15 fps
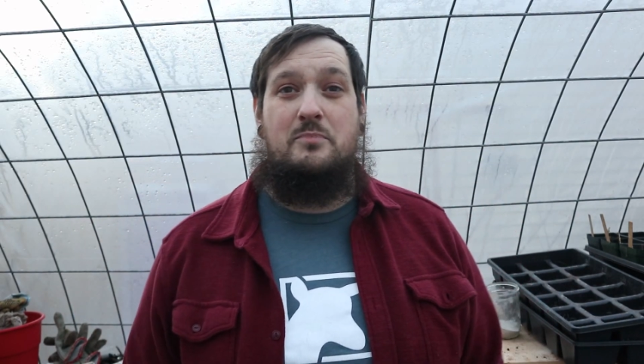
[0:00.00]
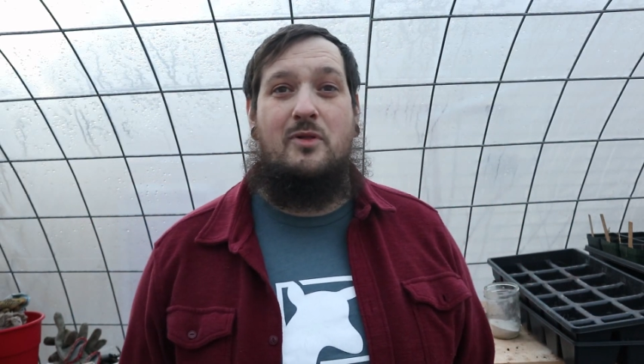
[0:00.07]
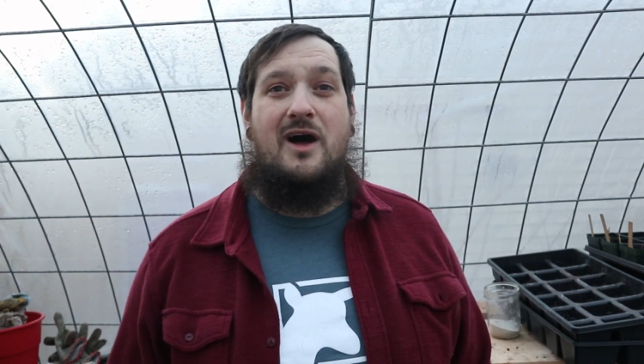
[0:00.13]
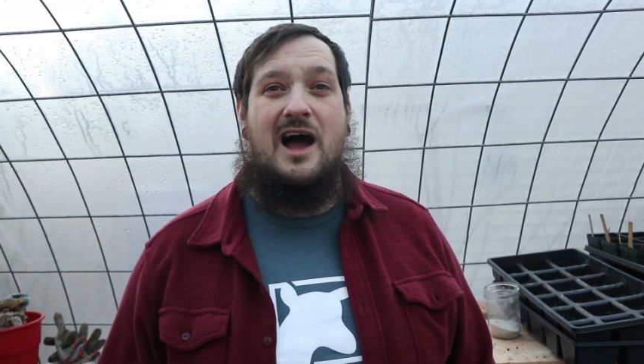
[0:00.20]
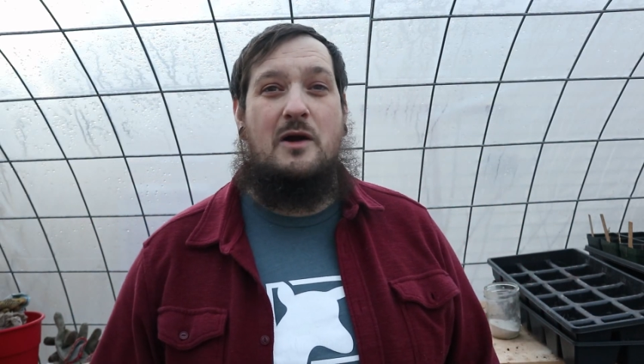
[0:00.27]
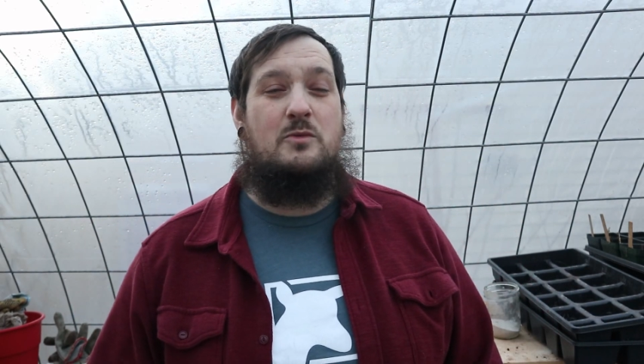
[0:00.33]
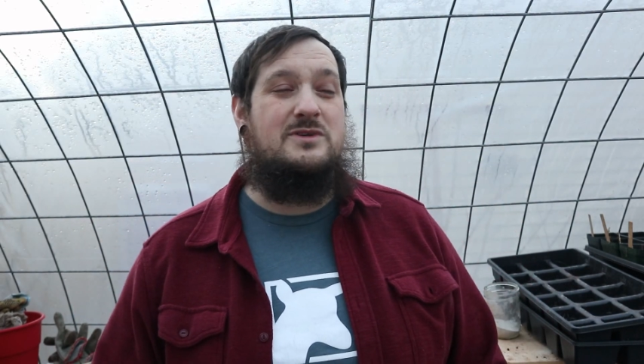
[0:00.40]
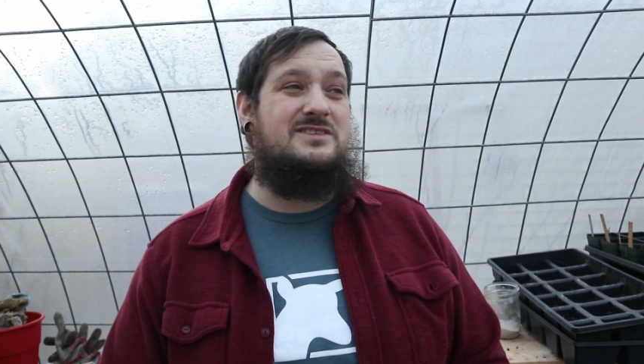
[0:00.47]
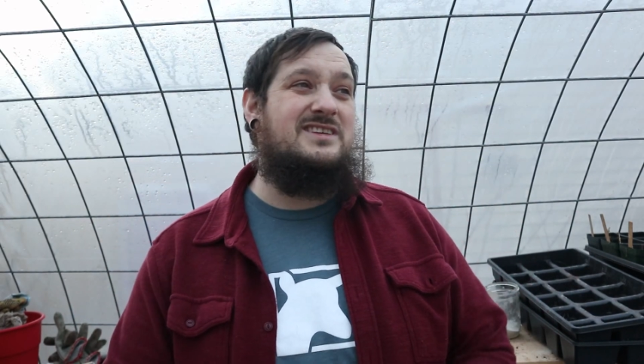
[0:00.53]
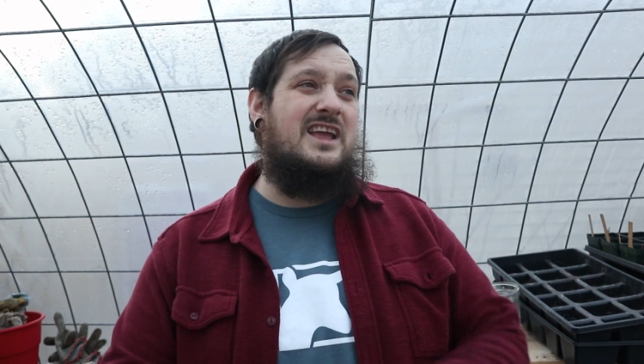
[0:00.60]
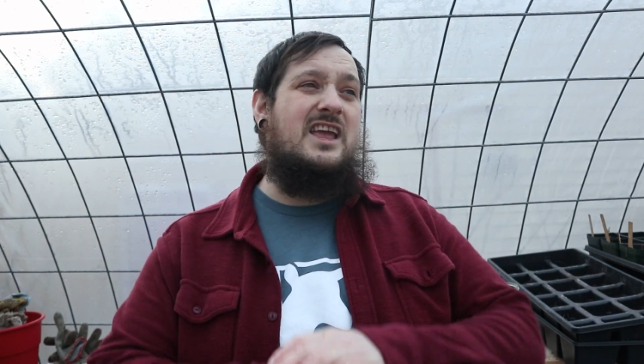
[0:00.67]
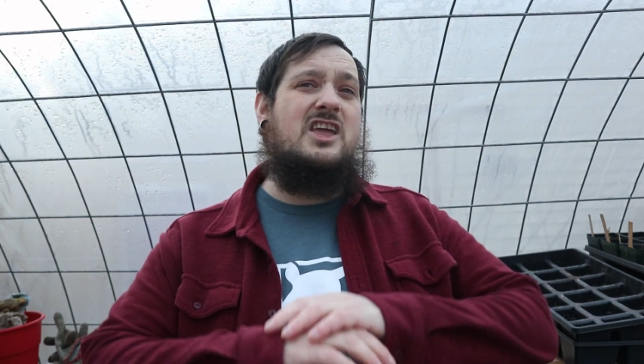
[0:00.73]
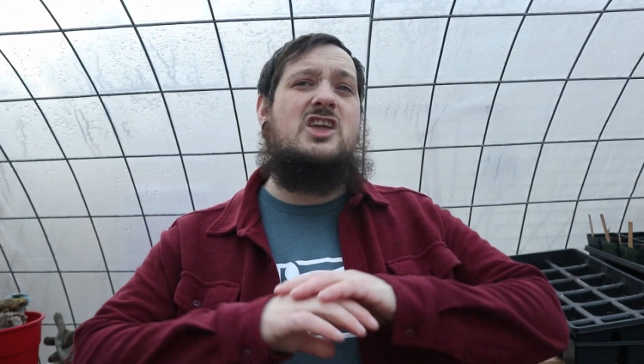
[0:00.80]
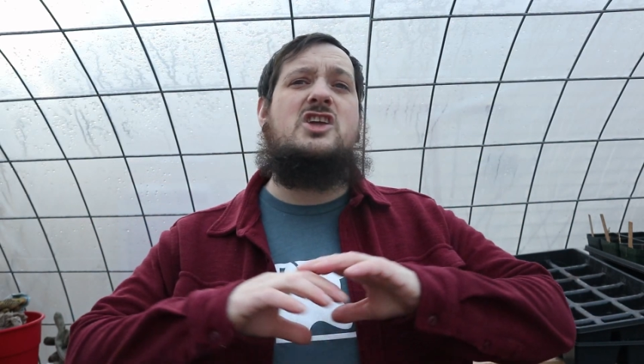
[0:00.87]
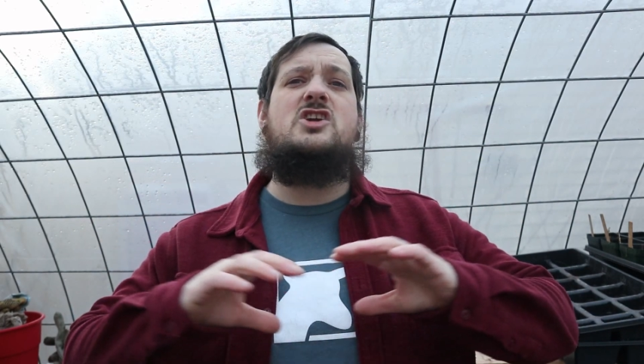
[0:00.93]
plot was a
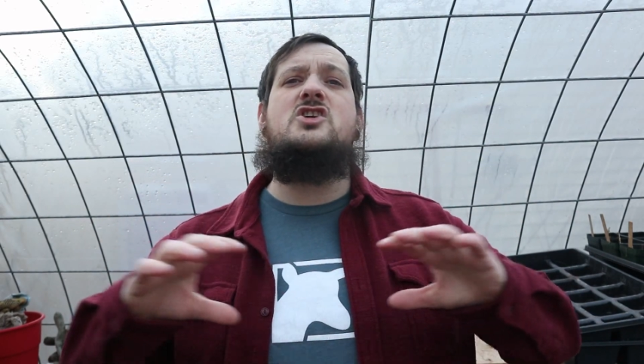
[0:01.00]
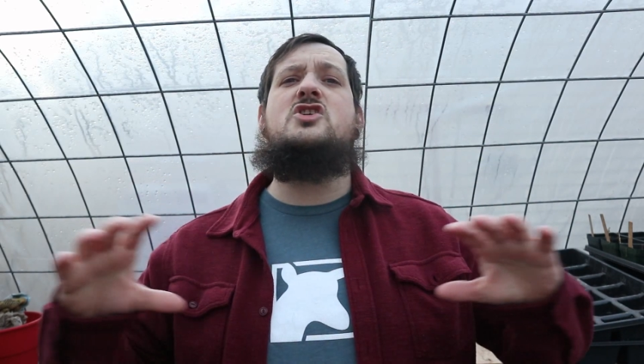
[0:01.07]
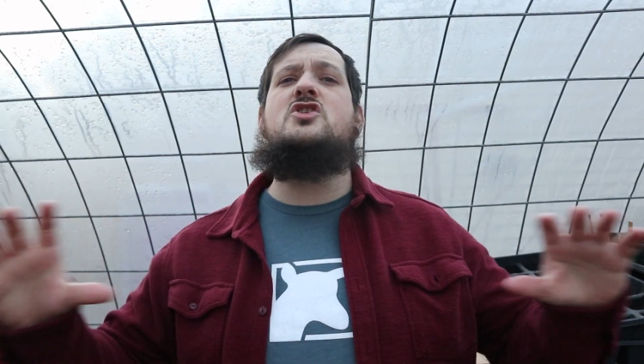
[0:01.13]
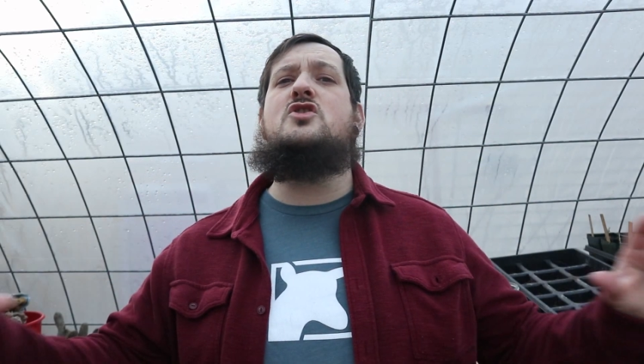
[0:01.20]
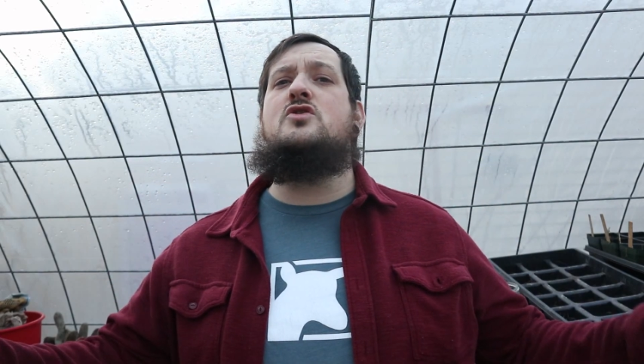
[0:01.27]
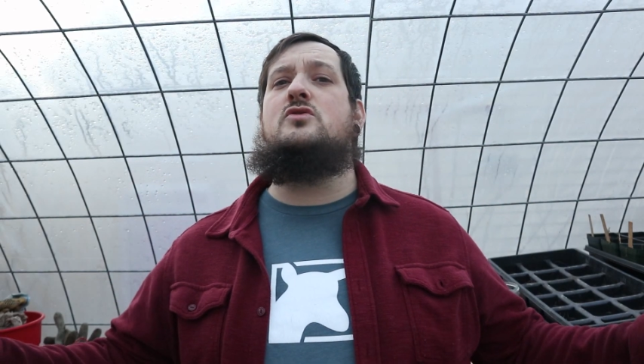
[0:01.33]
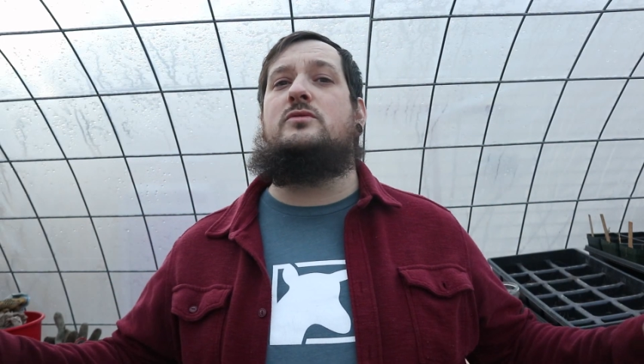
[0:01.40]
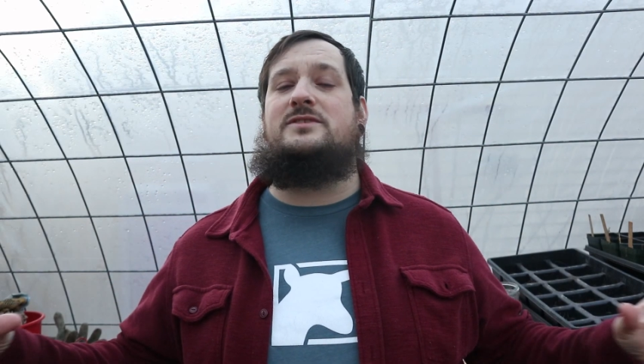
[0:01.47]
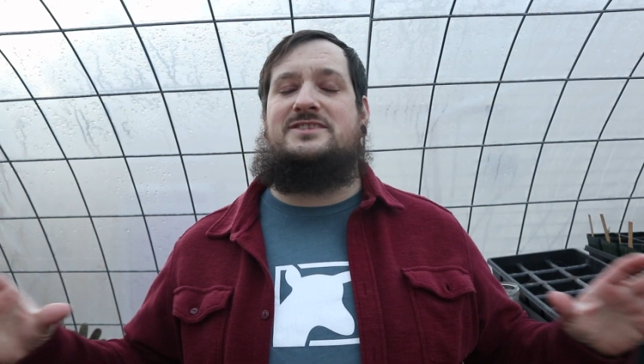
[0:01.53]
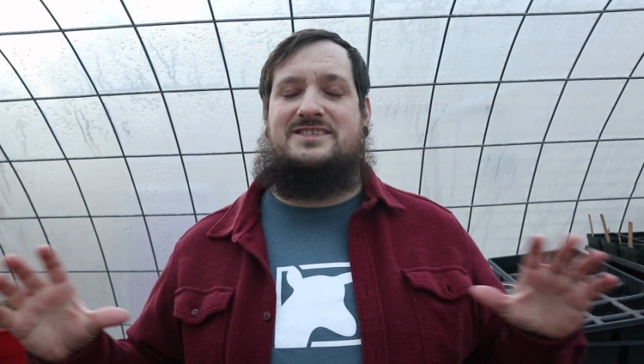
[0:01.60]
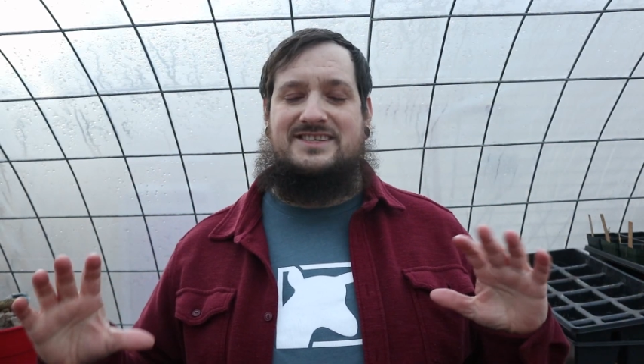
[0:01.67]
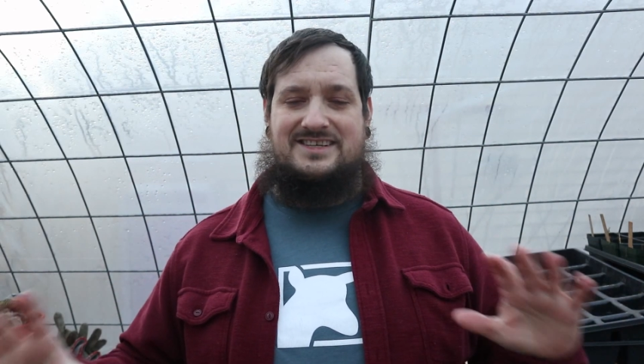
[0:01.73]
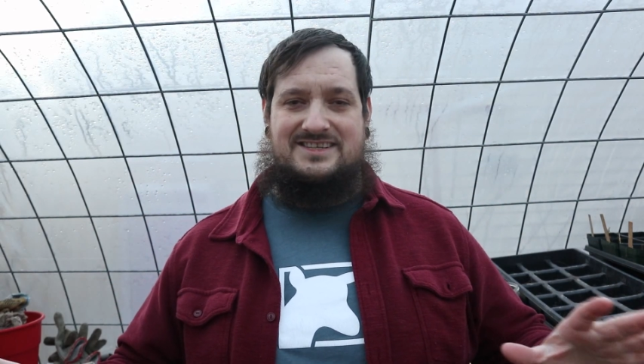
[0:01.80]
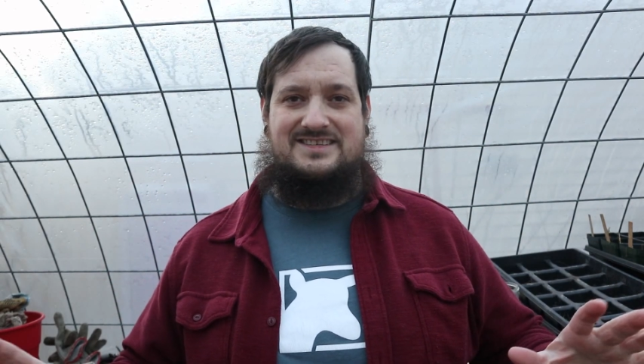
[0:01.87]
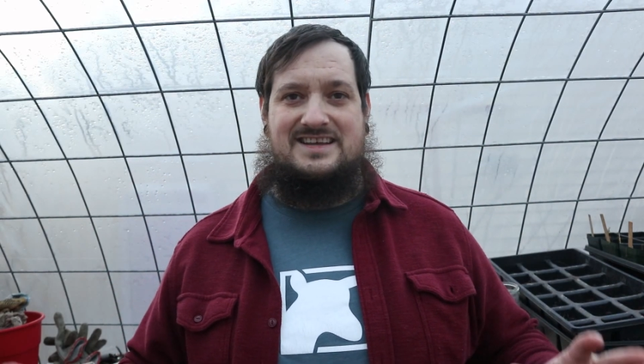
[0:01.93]
huge
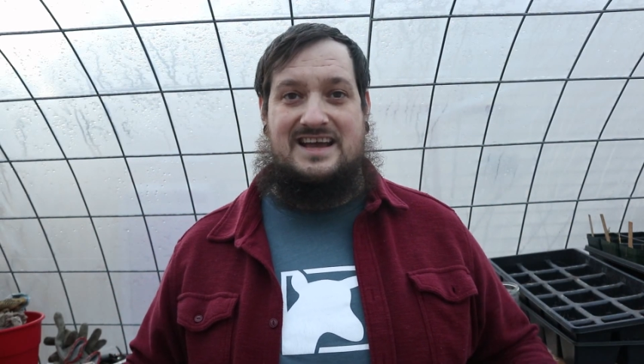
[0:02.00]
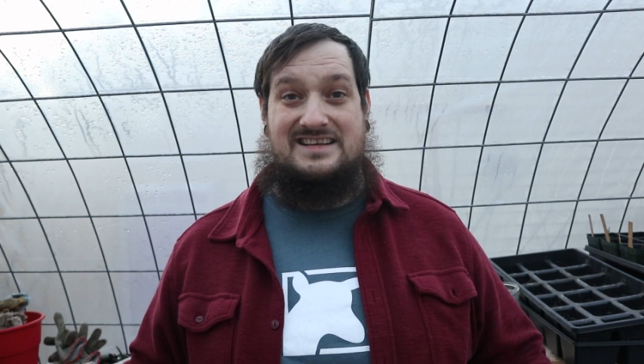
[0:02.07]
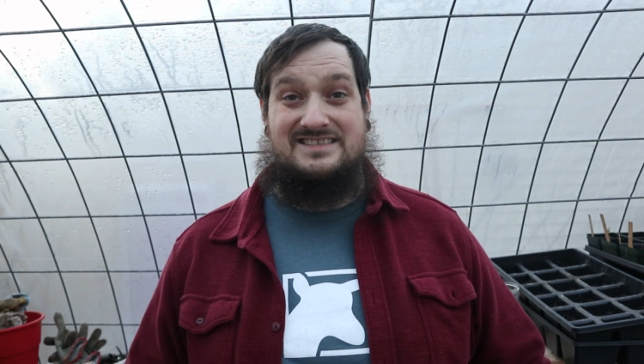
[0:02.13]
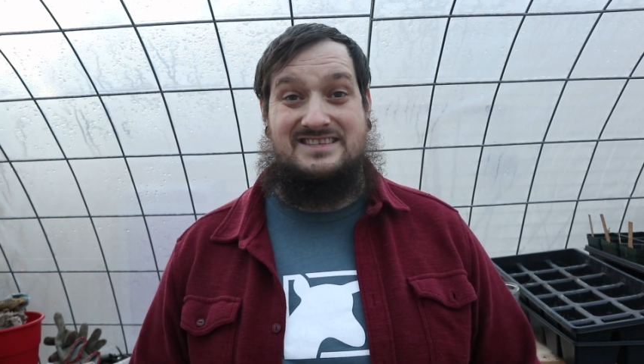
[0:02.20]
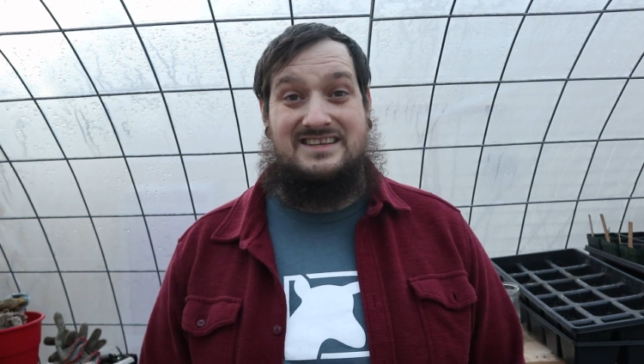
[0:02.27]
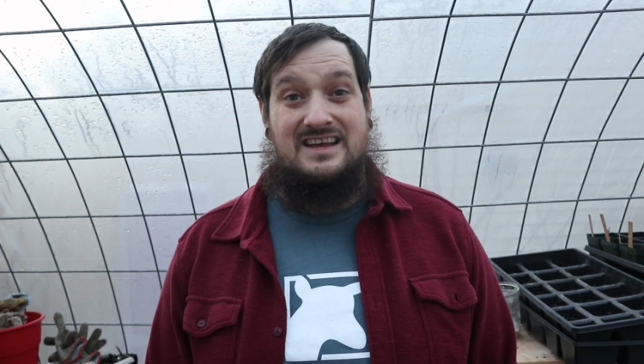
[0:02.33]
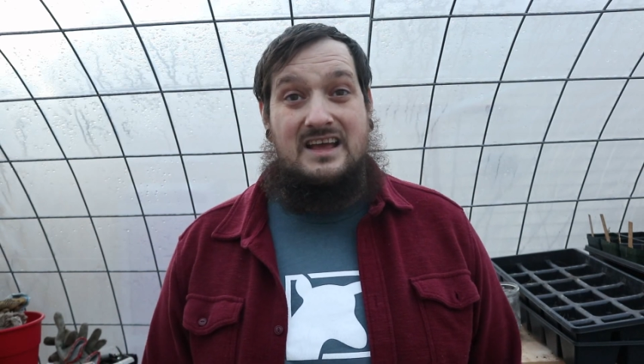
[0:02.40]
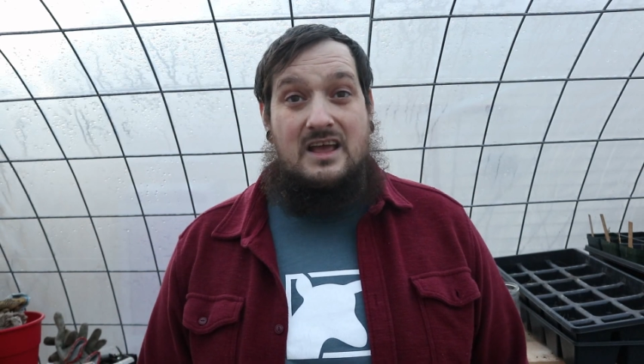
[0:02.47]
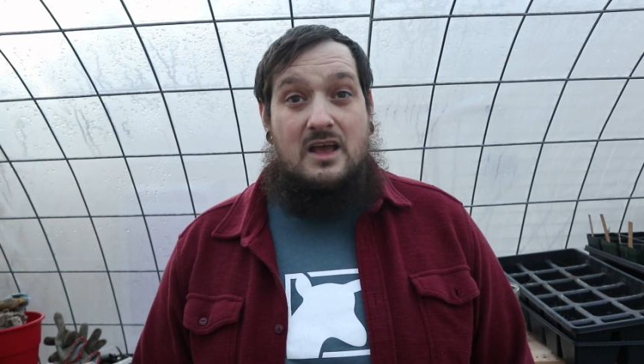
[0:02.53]
success.